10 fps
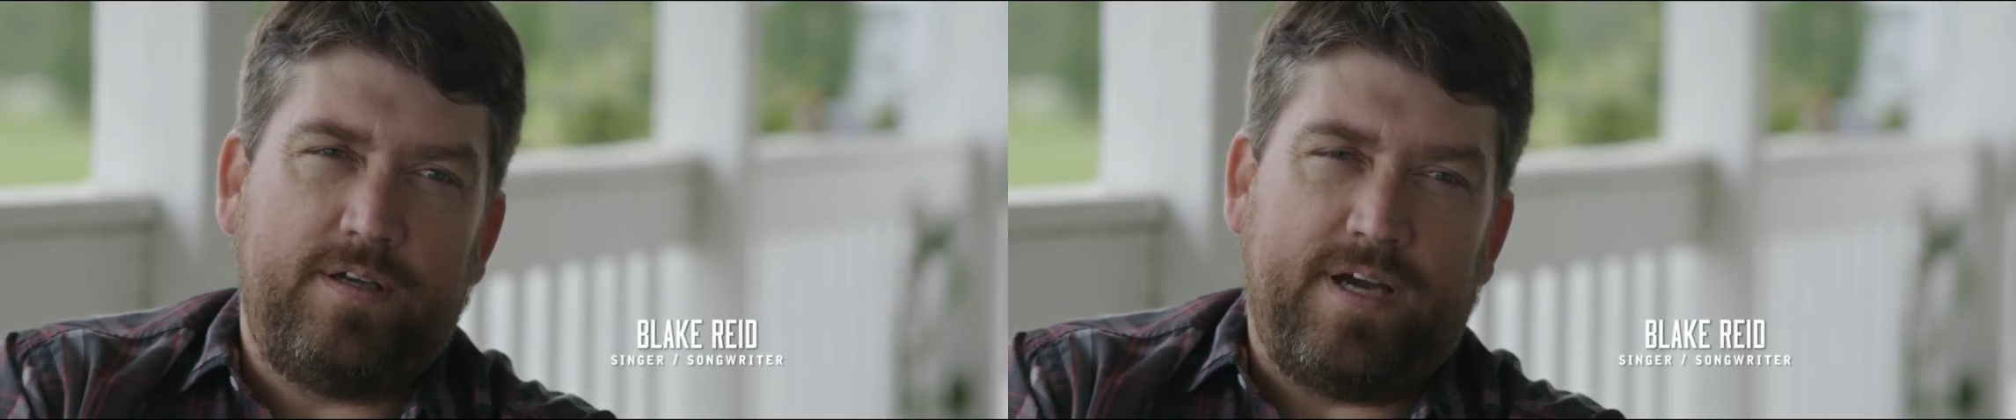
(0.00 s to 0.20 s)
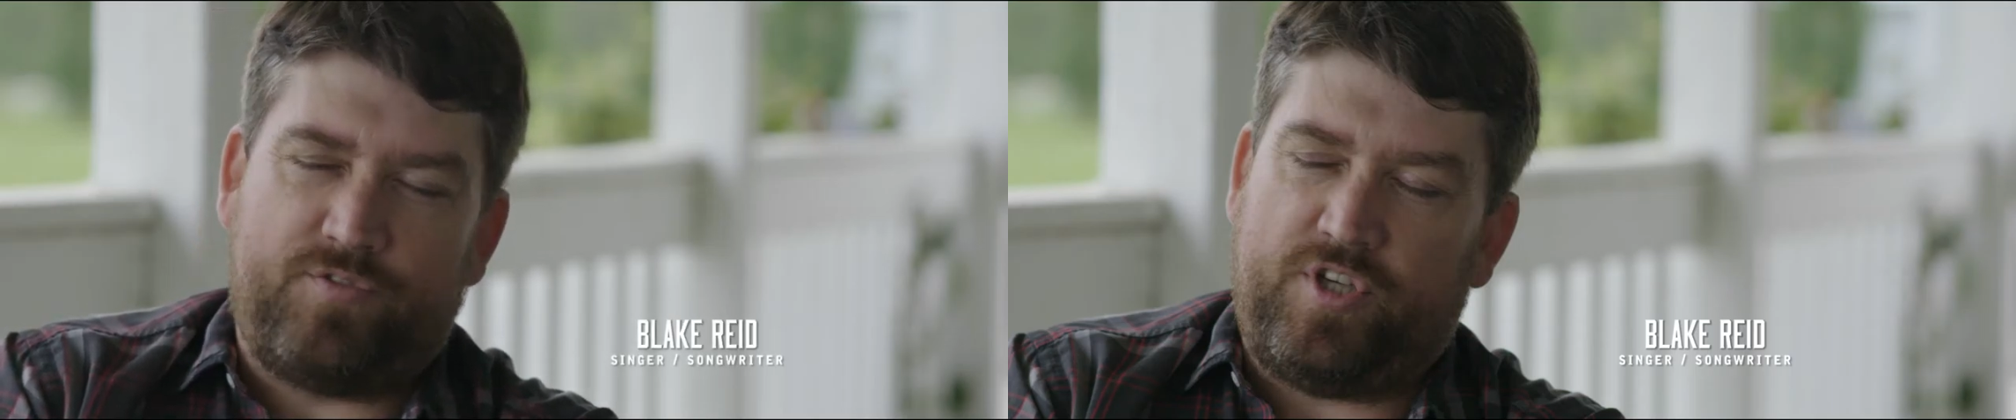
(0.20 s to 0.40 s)

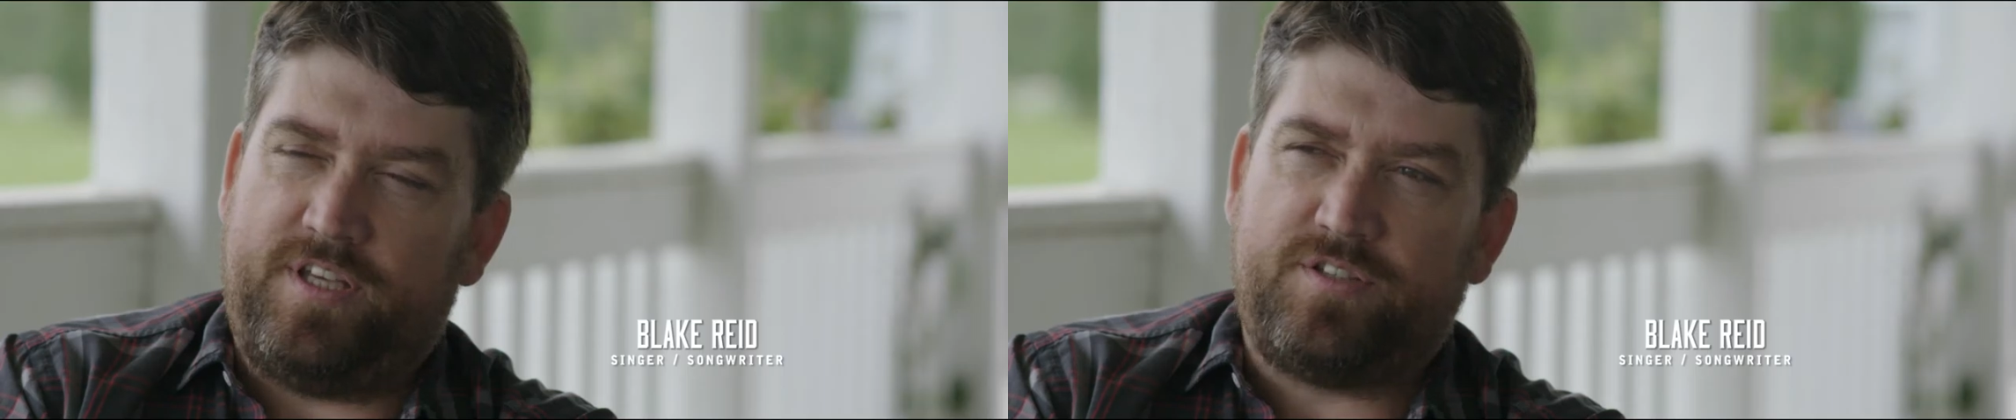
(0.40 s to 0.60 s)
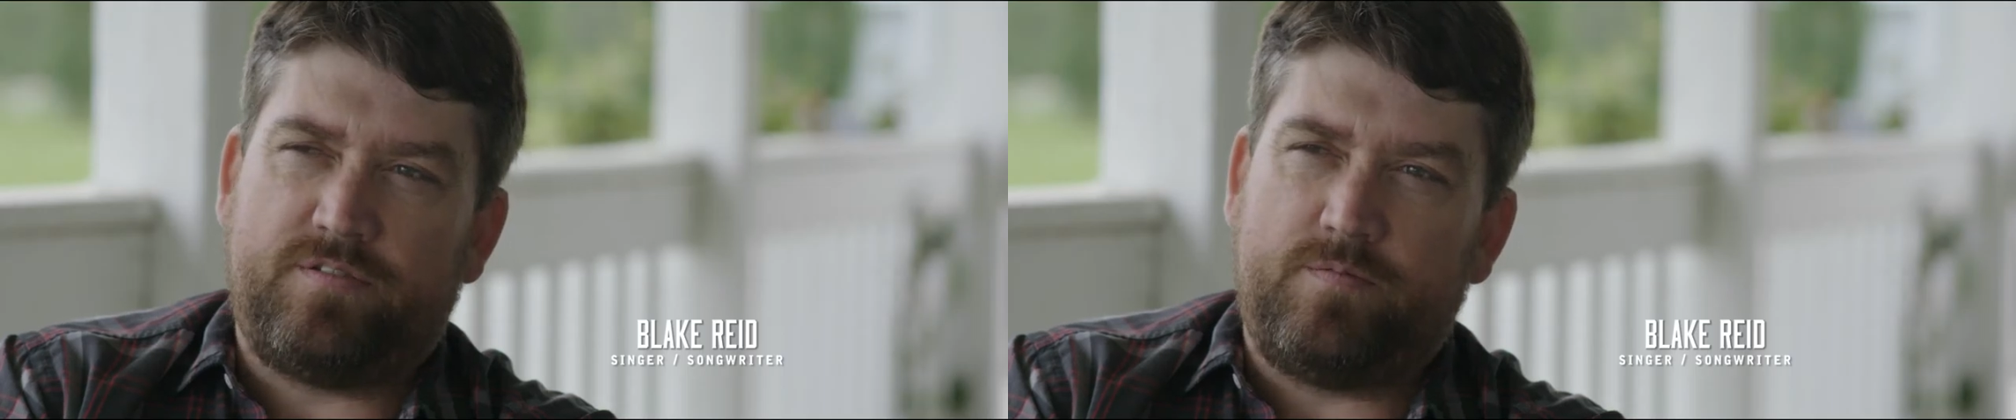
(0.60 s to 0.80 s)
I've
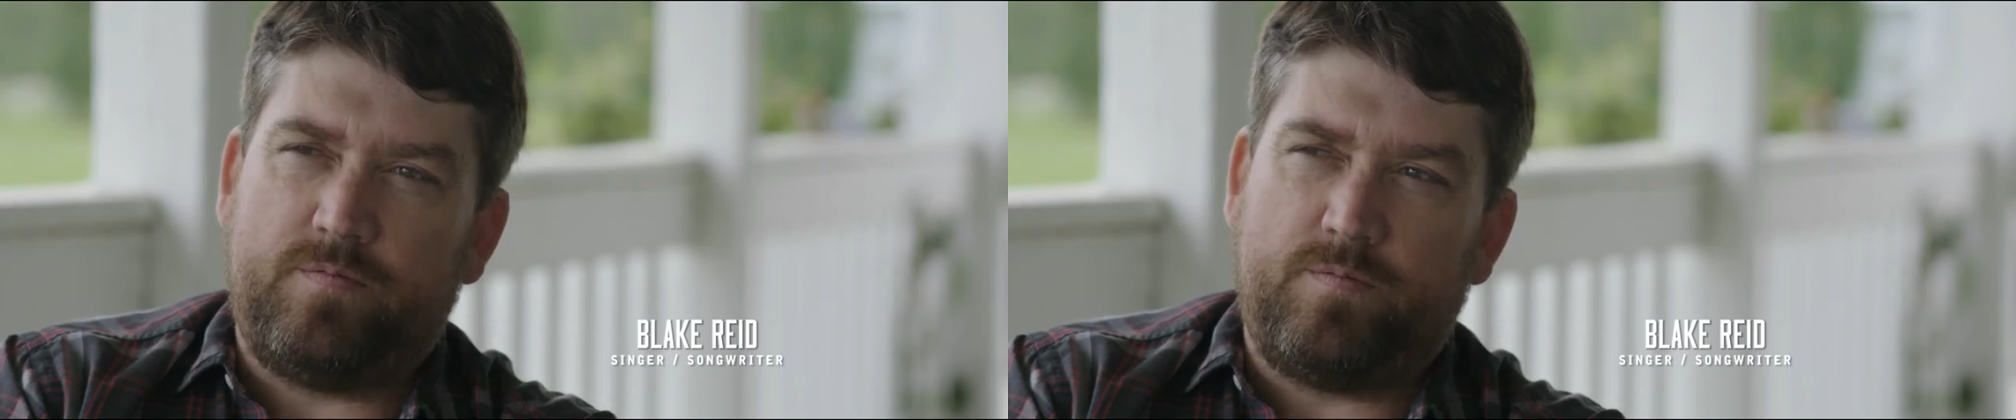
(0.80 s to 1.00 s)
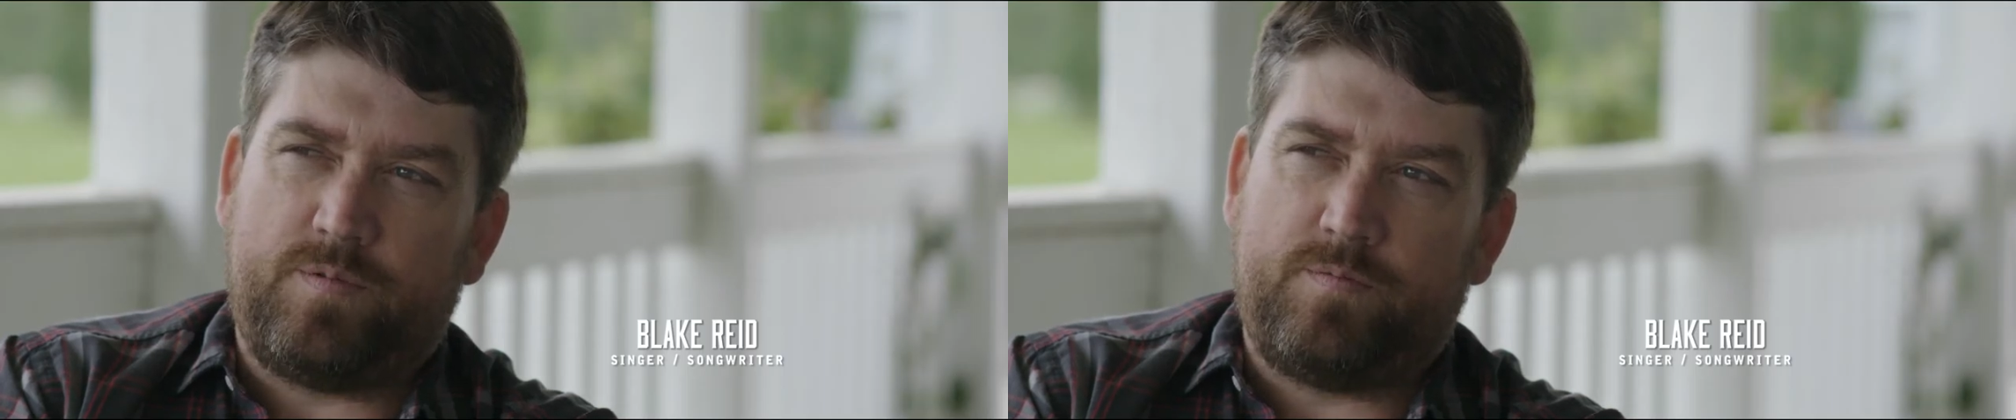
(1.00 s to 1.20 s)
chased
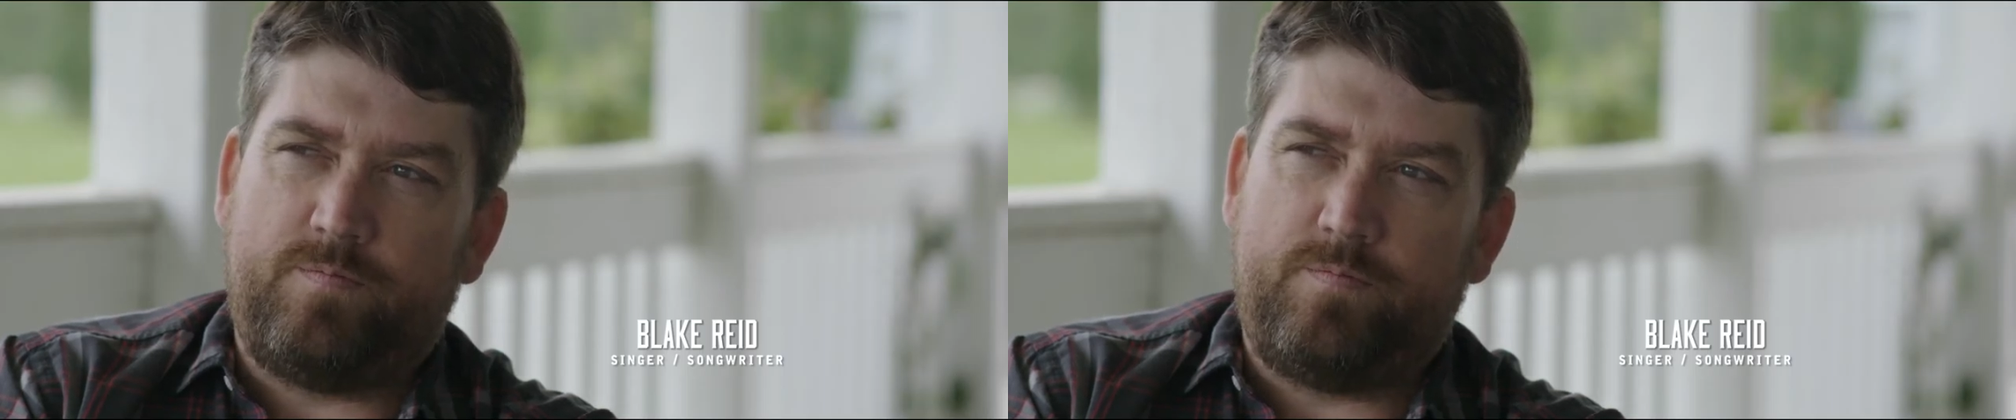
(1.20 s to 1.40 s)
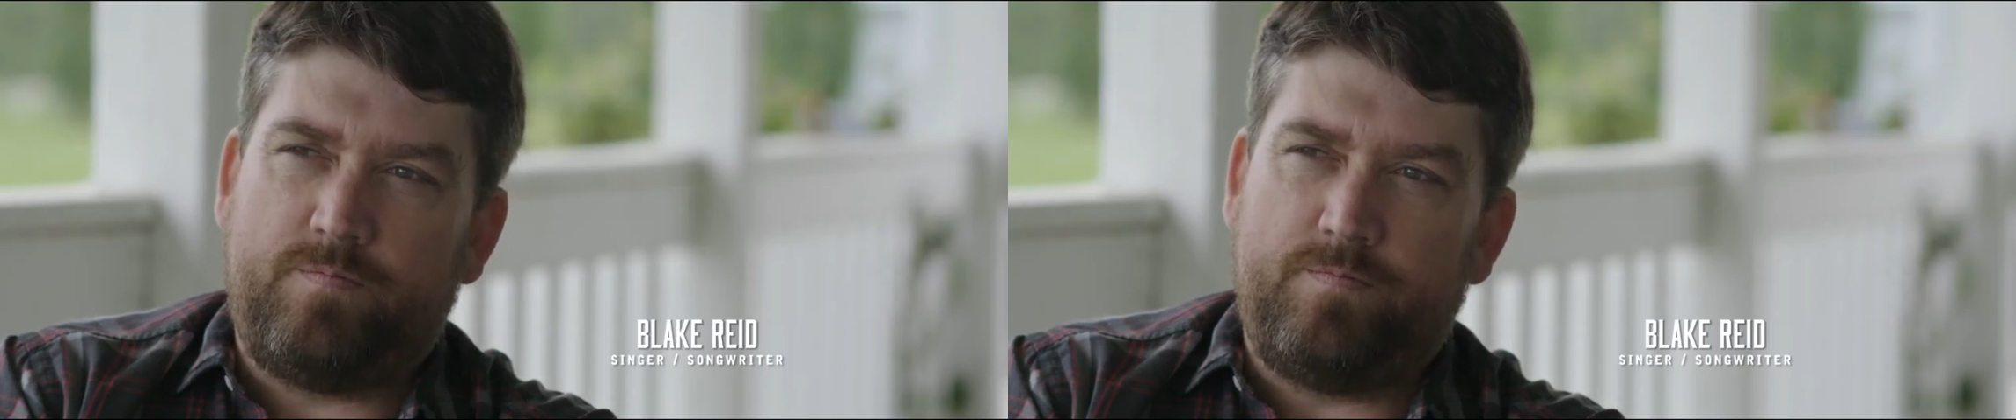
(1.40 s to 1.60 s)

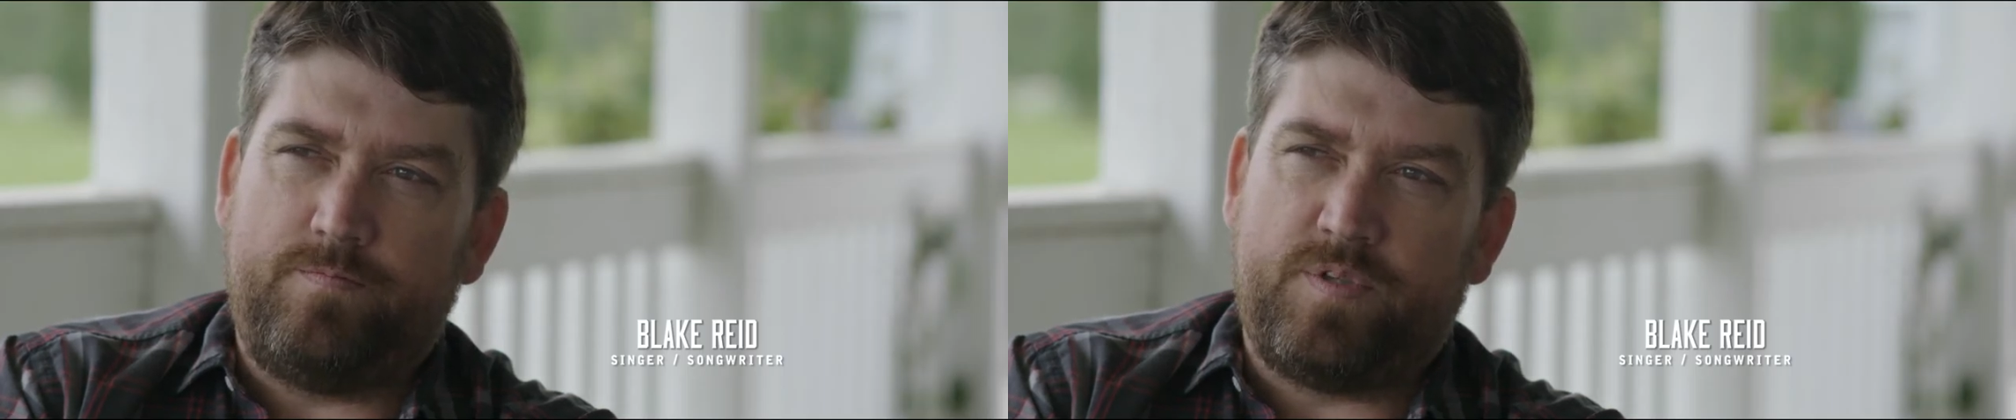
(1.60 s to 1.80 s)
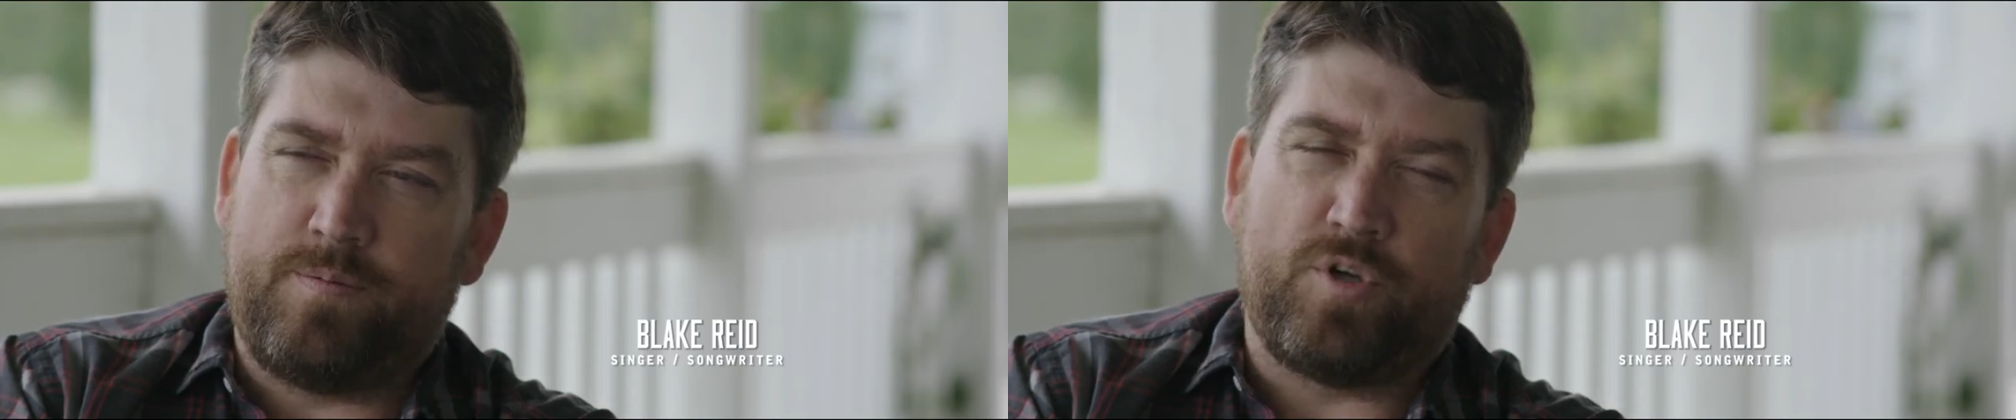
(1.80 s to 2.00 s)

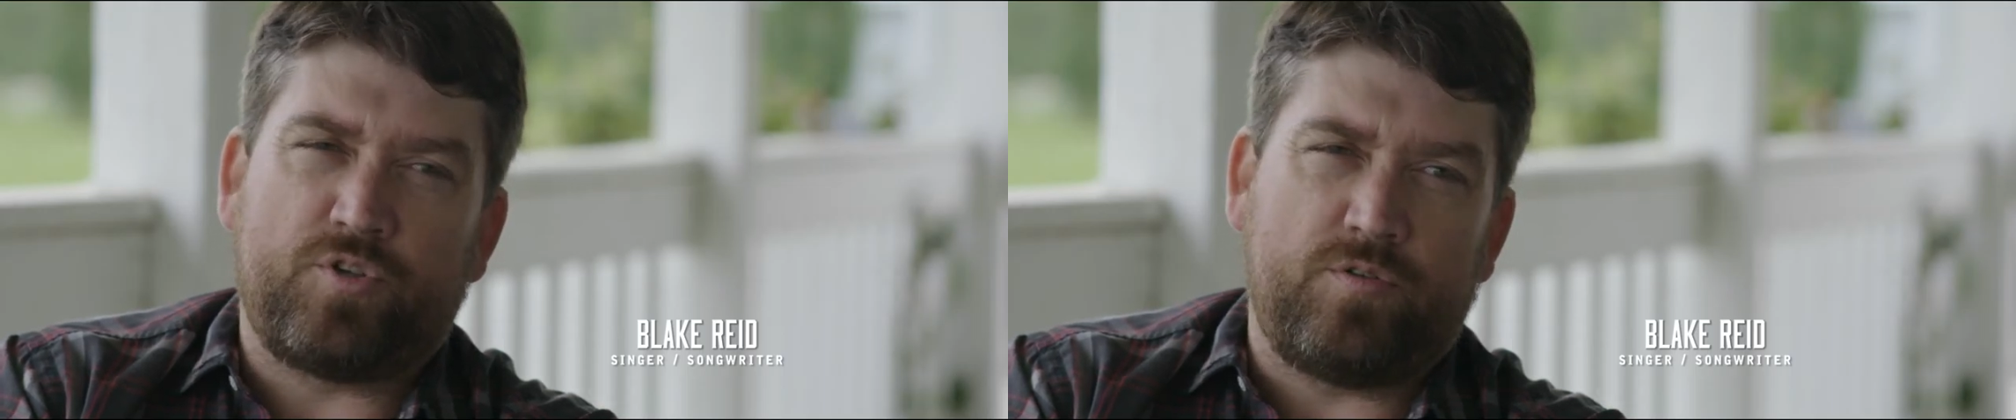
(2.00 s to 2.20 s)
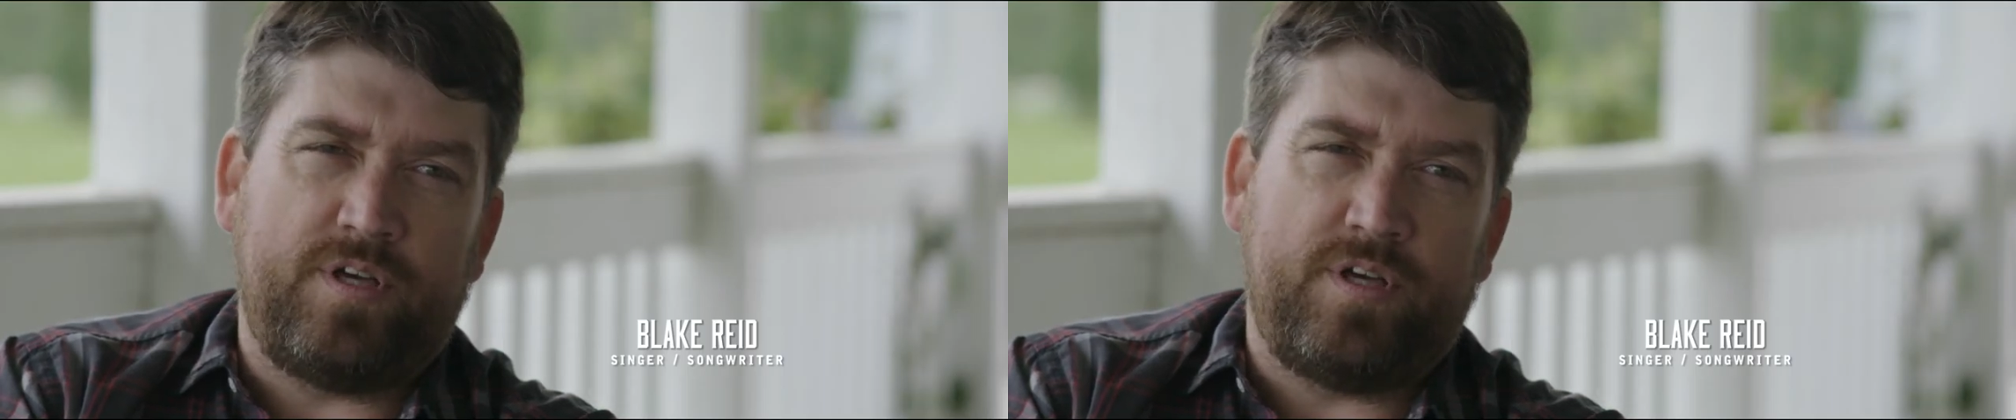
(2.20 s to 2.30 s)
commercial